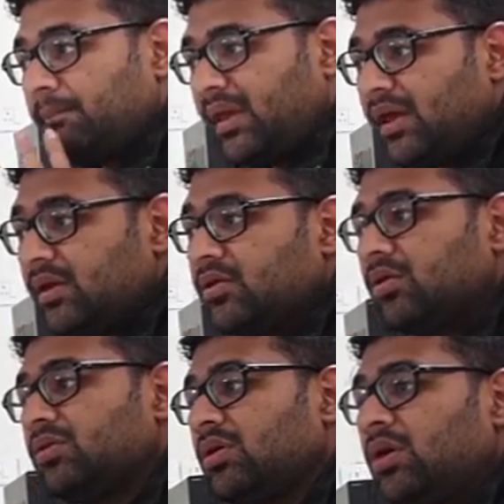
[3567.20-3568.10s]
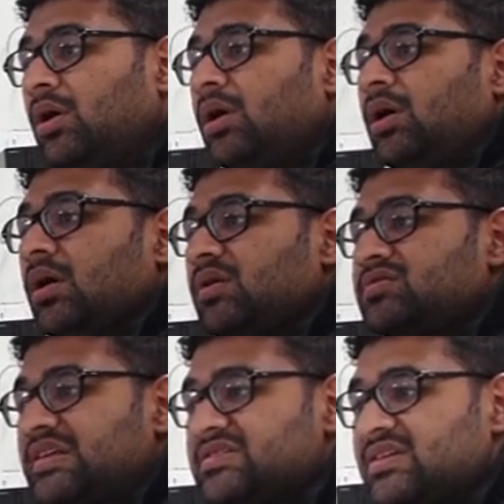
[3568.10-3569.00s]
make your
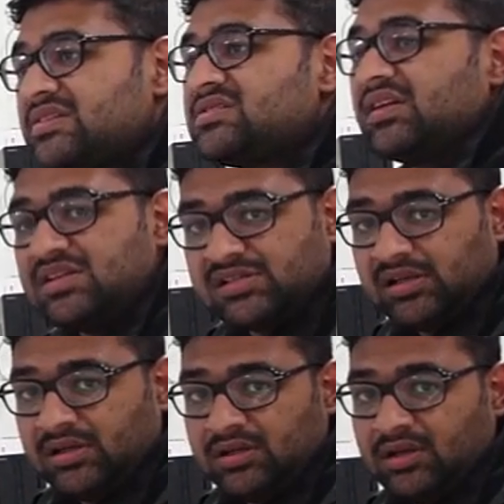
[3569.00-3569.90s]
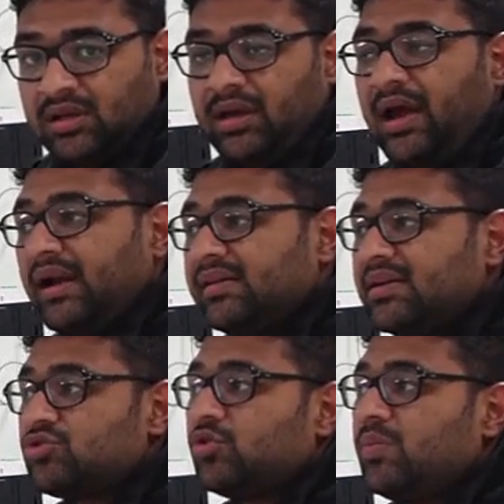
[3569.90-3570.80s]
sensors digital, and
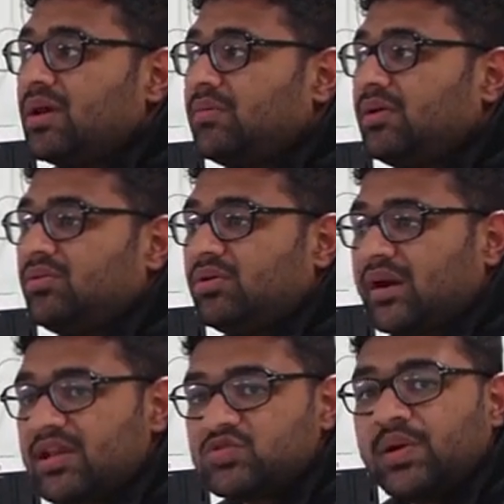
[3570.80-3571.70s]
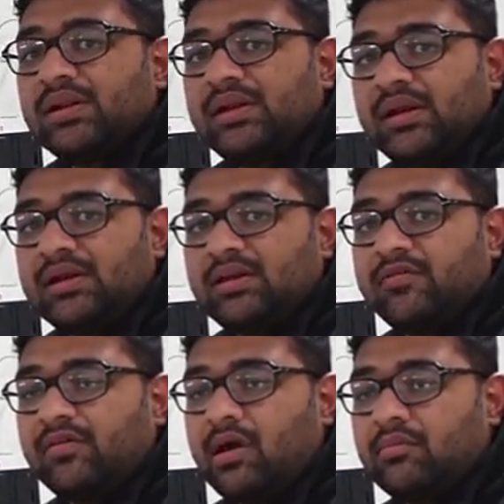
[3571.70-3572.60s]
they should be able to transfer the data
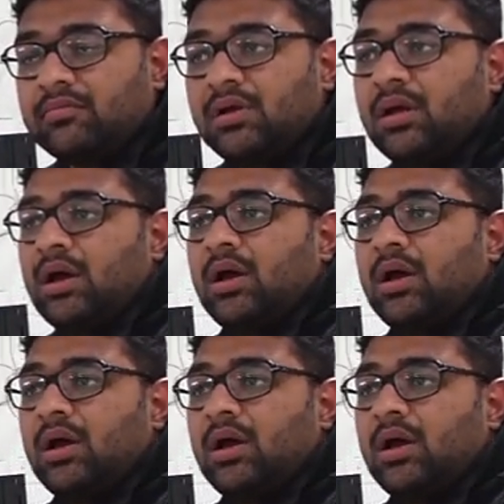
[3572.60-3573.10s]
from